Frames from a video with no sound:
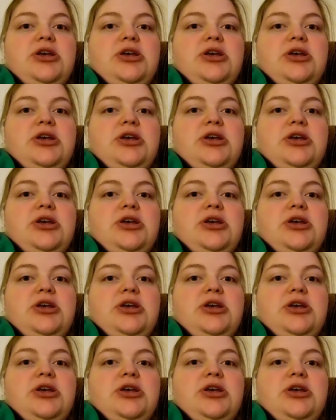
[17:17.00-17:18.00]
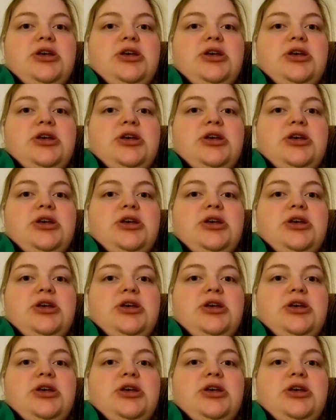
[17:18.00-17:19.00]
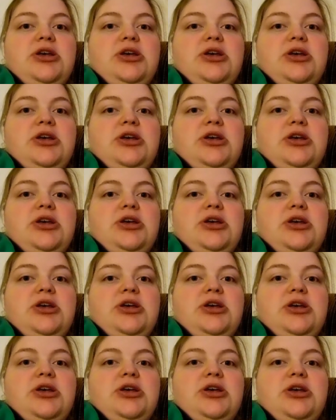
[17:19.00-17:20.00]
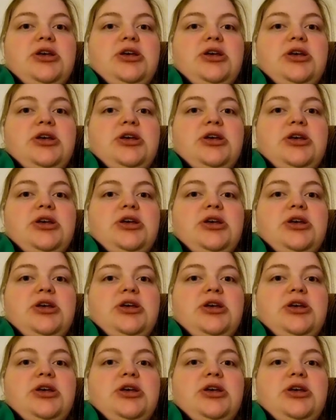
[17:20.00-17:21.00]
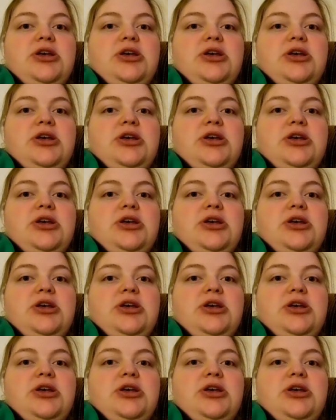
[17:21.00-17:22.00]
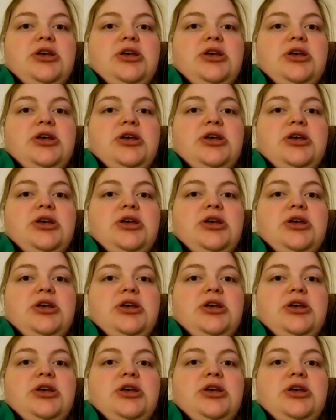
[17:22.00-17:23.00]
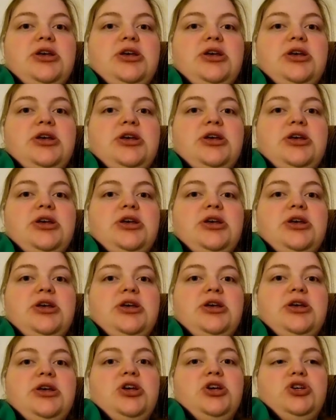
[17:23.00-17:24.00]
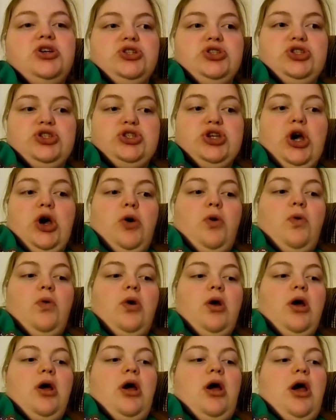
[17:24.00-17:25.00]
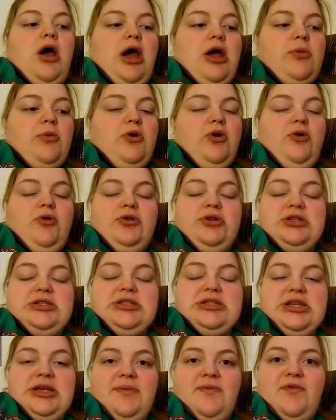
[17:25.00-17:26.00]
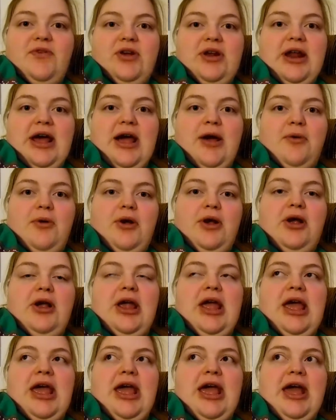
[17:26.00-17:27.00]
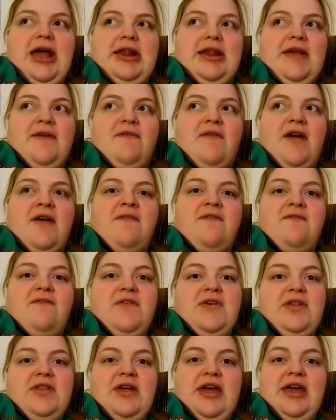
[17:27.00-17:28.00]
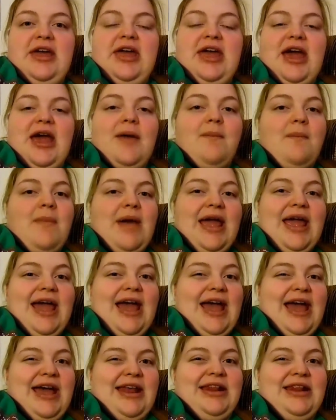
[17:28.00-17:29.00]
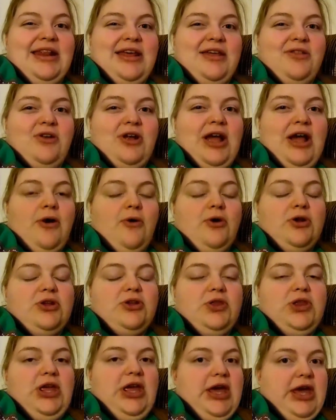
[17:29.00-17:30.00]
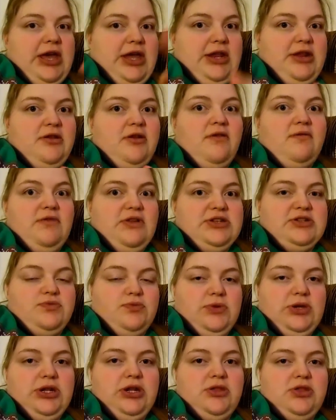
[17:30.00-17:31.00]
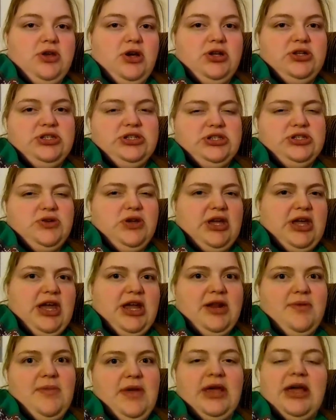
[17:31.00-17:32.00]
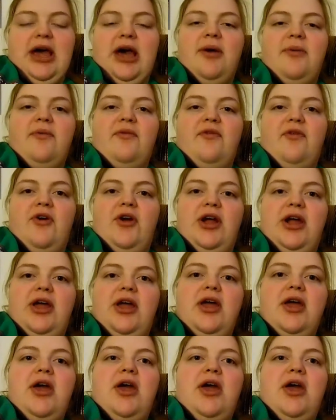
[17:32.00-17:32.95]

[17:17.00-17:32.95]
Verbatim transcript: sleep like sleep in a little bit the day before so you don't crash the way I did. Yep, that's all. So, I'm going to sleep for an hour, and if I feel like it, I might add another hour to the end of this readathon just so I kind of make up for it.